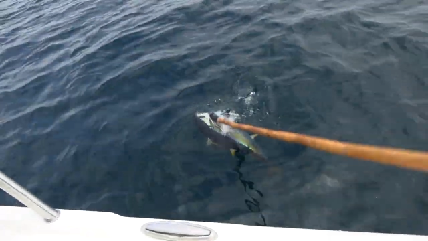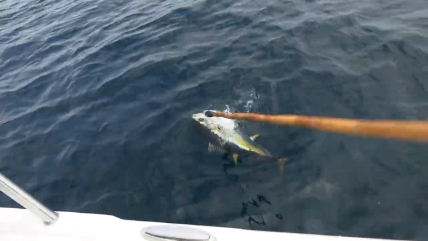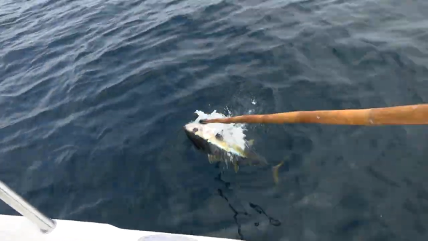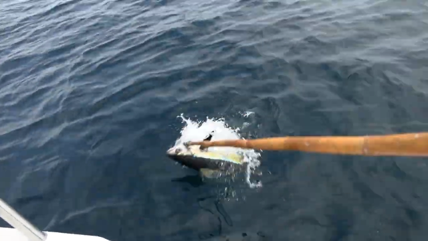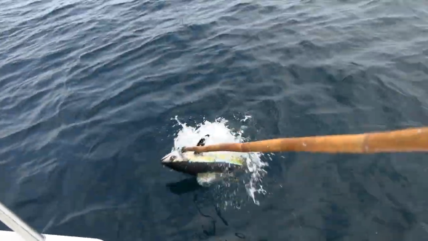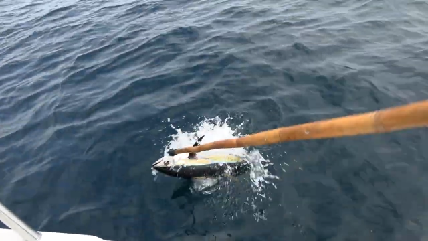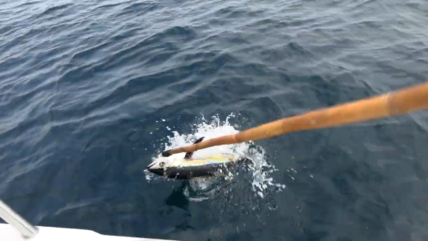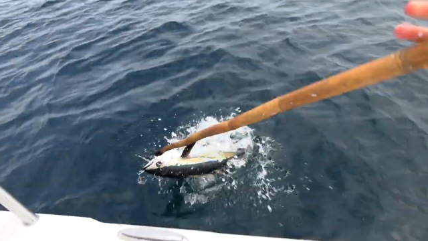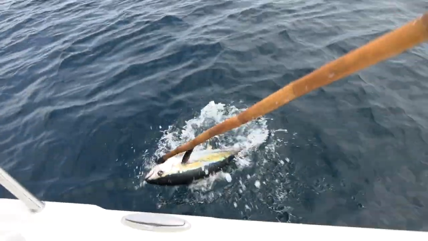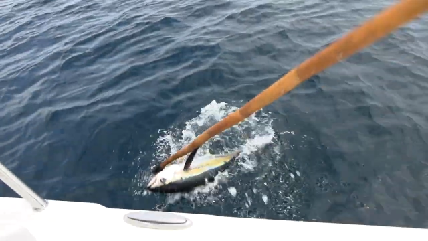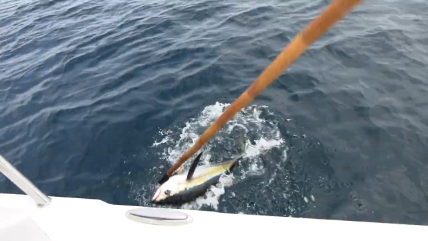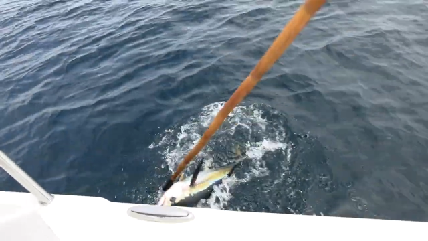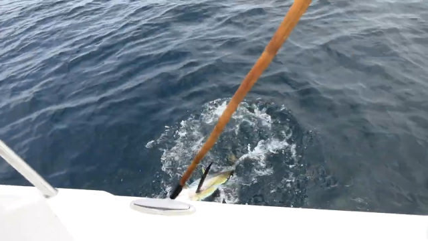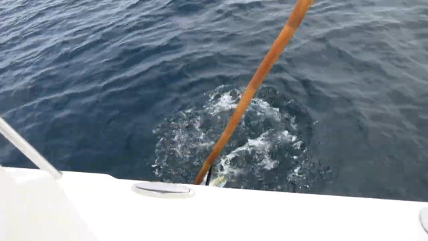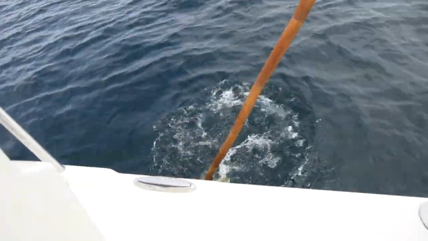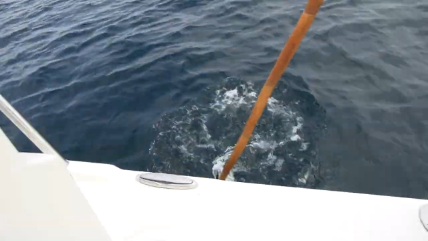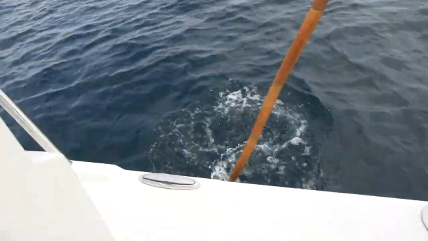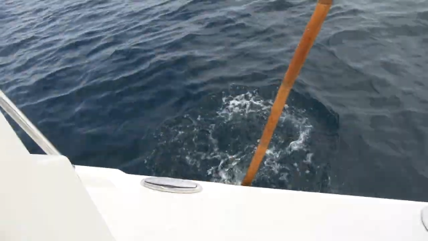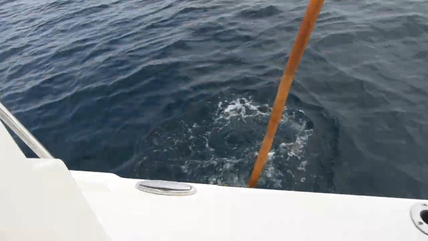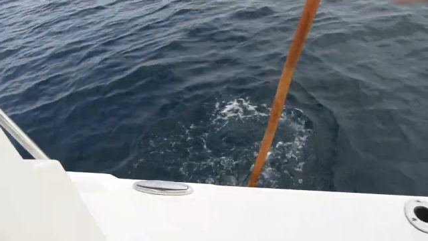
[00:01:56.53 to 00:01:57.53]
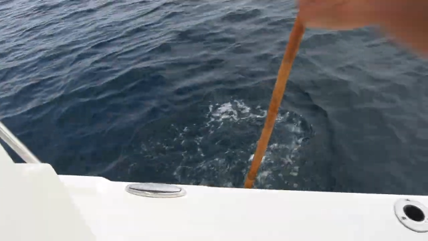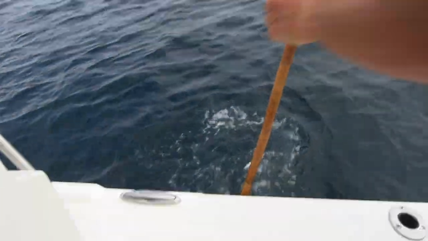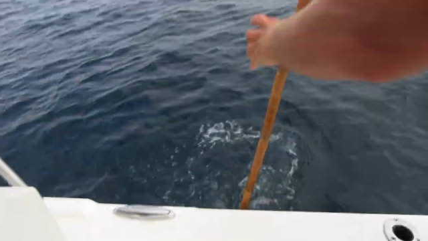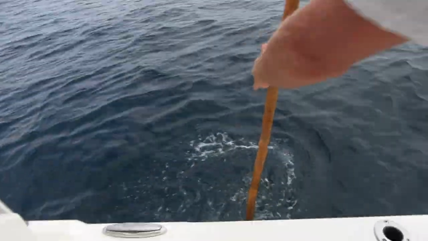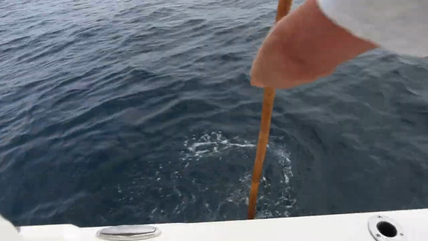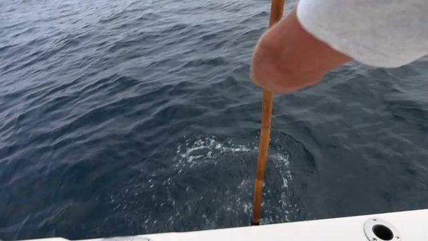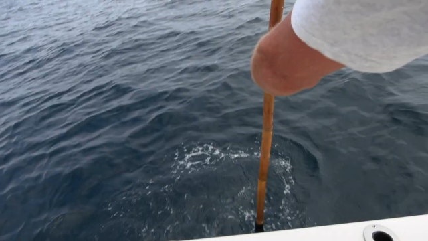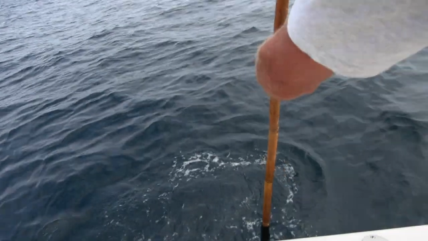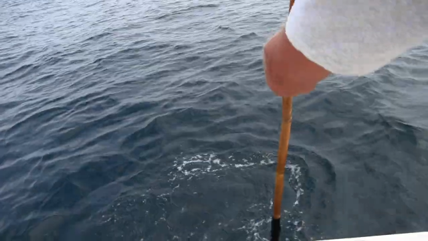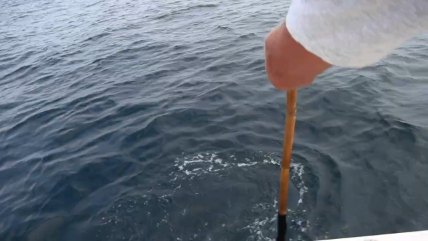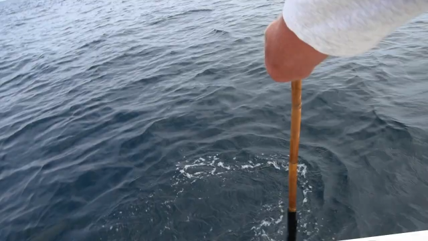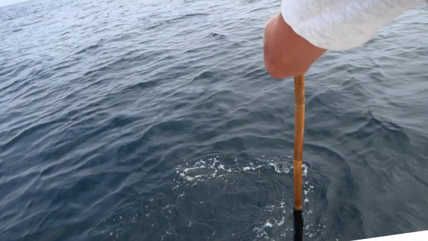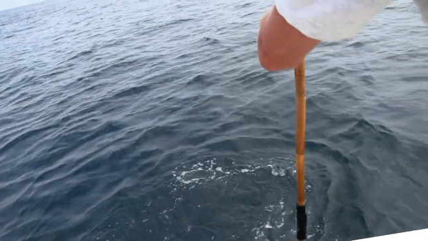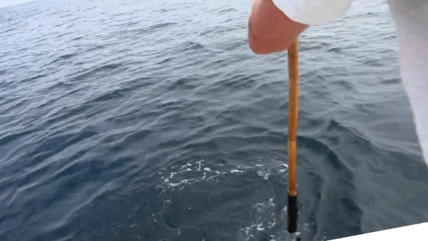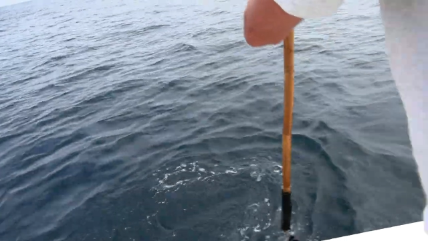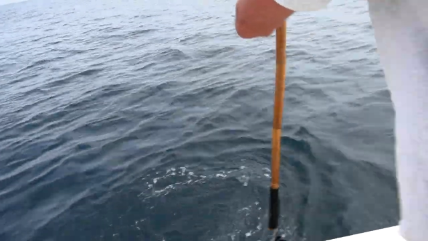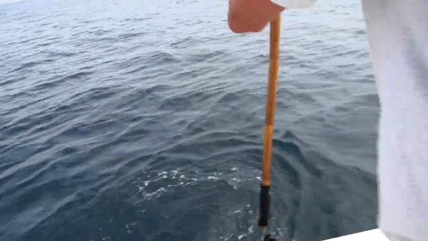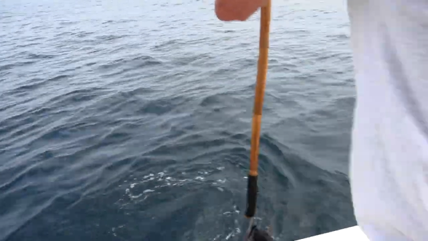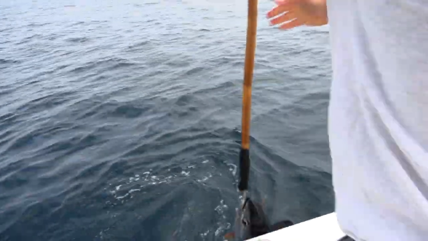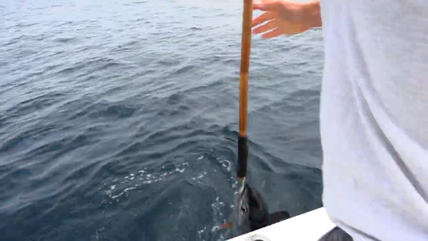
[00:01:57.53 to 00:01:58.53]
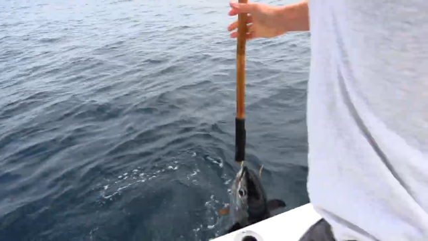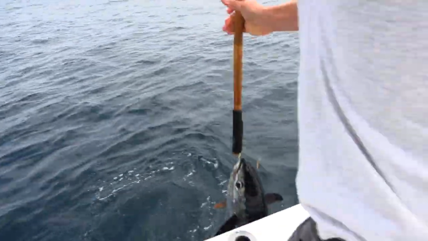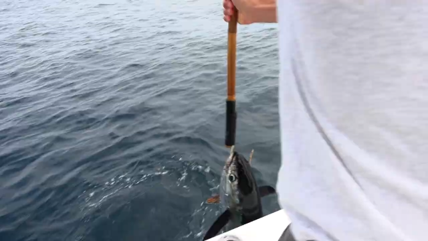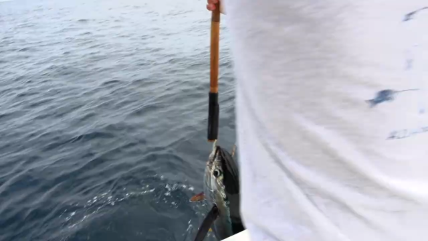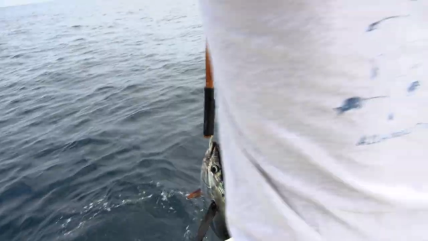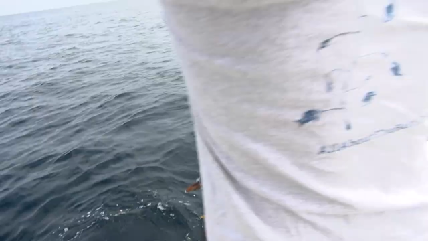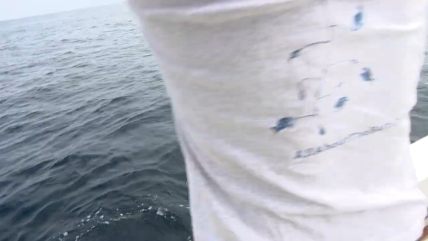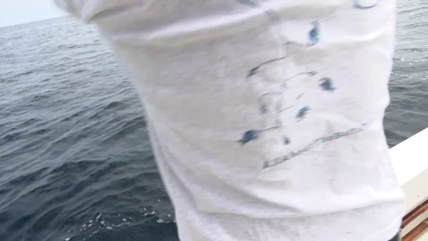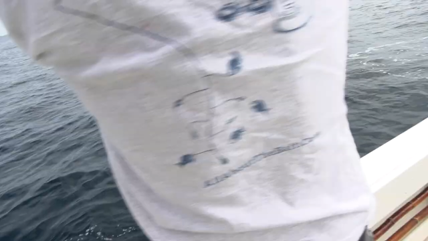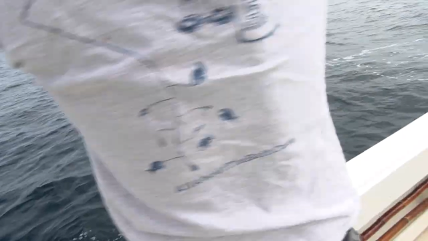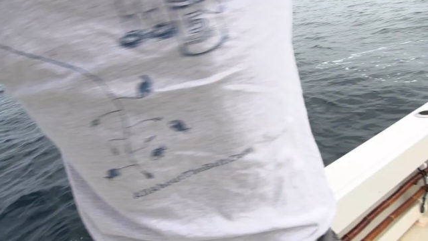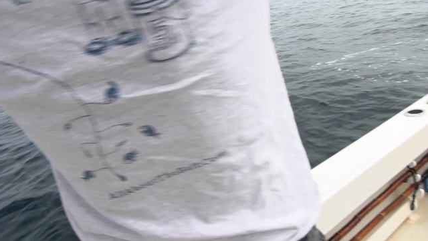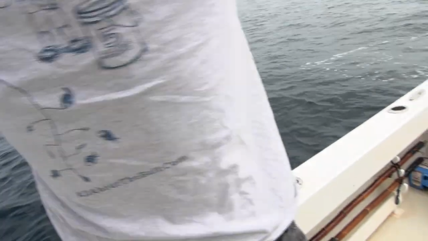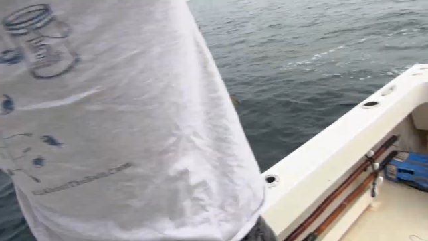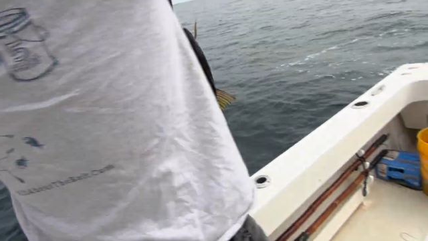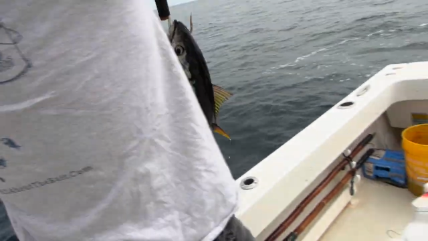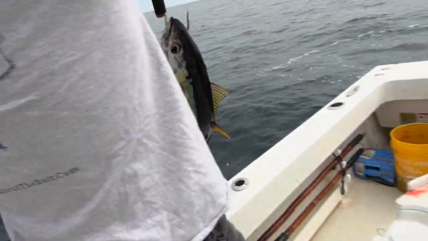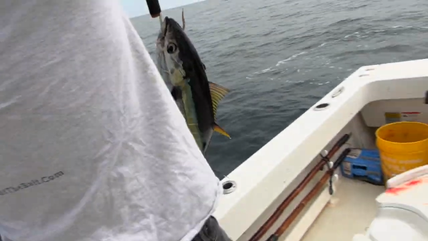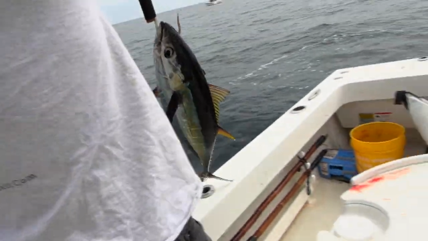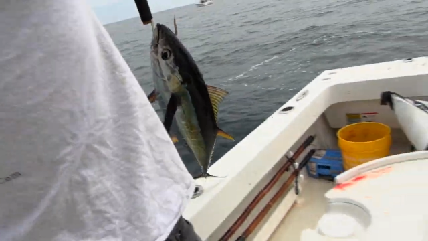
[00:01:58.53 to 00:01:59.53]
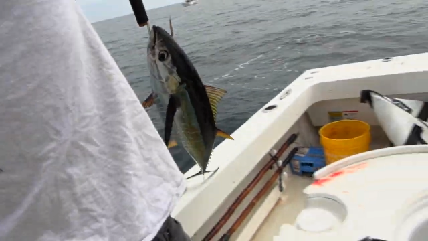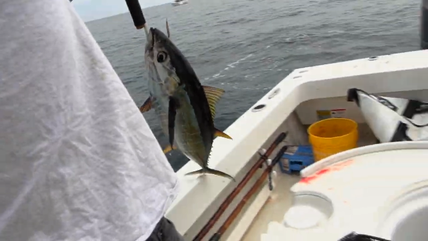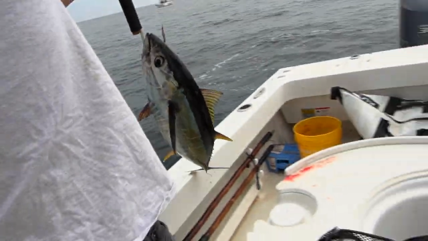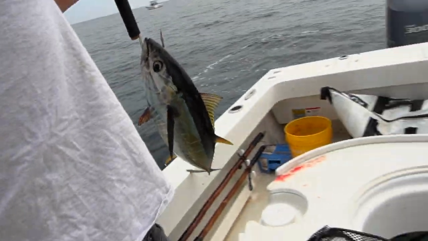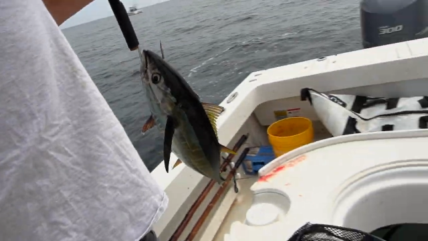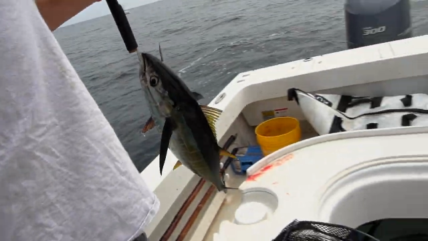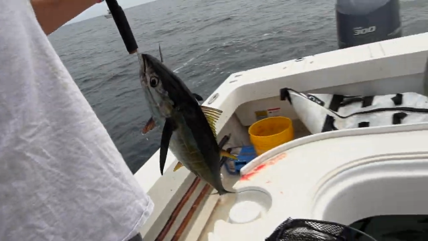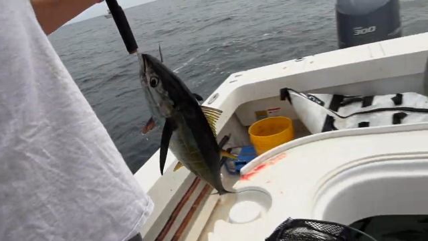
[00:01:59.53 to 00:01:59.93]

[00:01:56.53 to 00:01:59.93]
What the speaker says: [unreadable: no face in view]